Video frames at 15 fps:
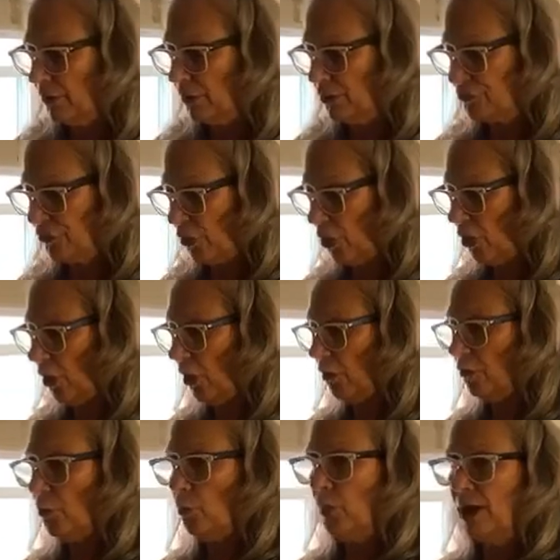It's
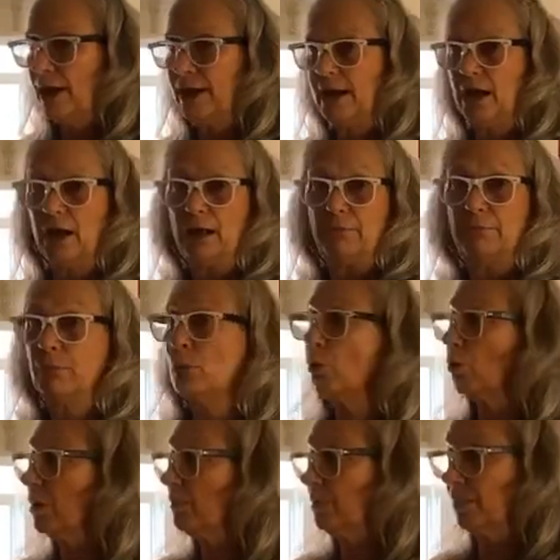all the way up,
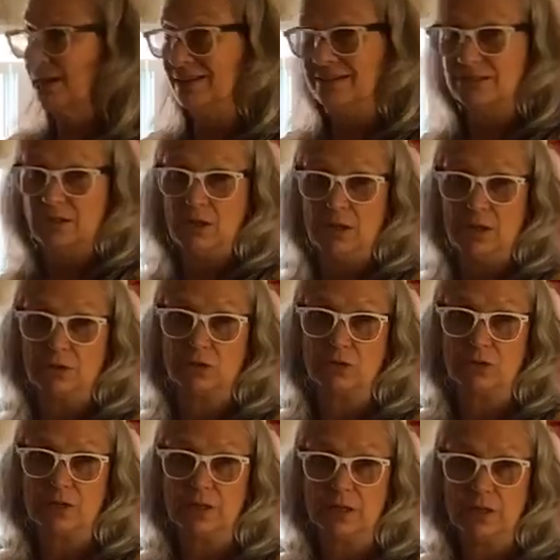poured in place
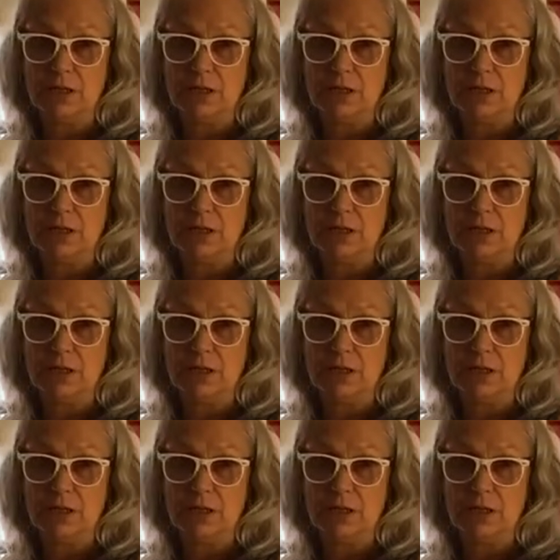concrete.